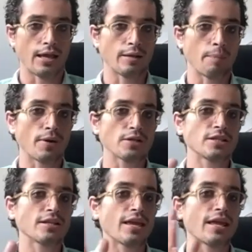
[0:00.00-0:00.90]
The
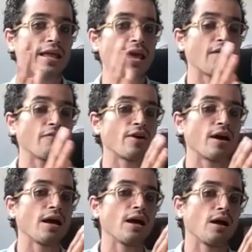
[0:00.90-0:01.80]
person can have
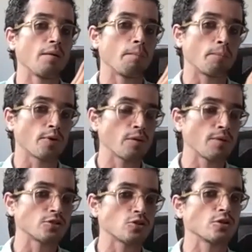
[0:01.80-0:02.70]
a
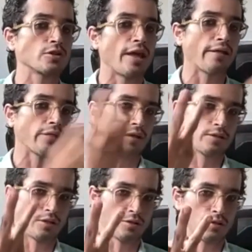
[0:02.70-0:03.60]
premature death
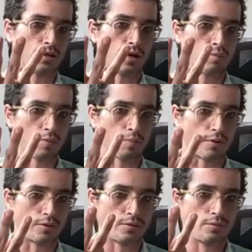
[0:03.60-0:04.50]
in the third karmic
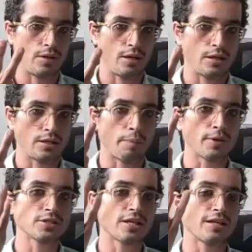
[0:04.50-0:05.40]
period. The
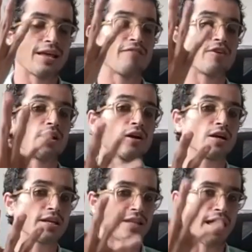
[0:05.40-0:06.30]
person can have an
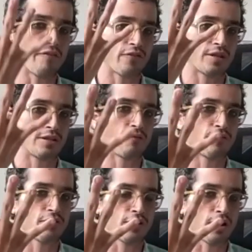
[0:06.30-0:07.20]
early death in the
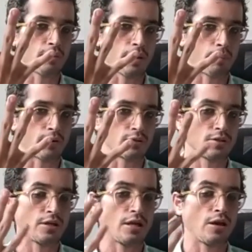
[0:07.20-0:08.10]
fifth karmic
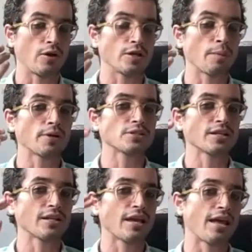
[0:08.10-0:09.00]
period, or the
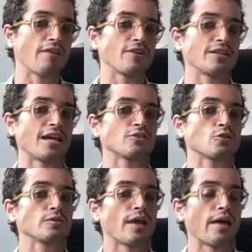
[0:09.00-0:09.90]
person can have a
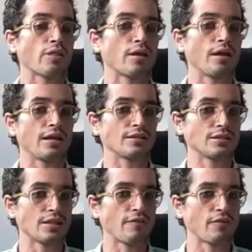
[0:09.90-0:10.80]
natural death in
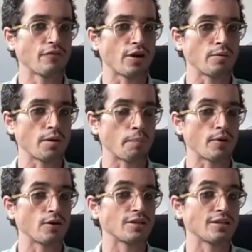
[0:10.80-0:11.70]
the seventh karmic
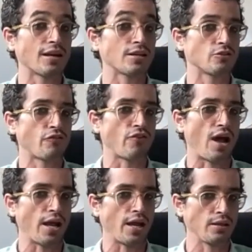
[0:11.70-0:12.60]
period, and that is
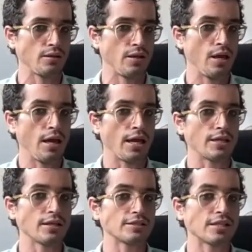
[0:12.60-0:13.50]
fine
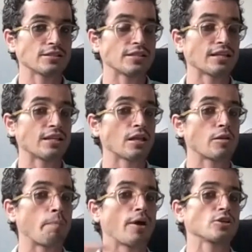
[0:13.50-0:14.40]
in the sense that the
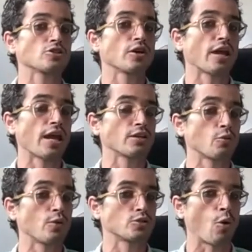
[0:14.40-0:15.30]
departure gate
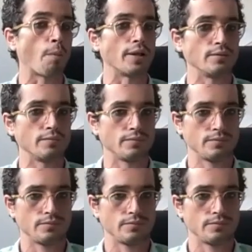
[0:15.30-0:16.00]
was open.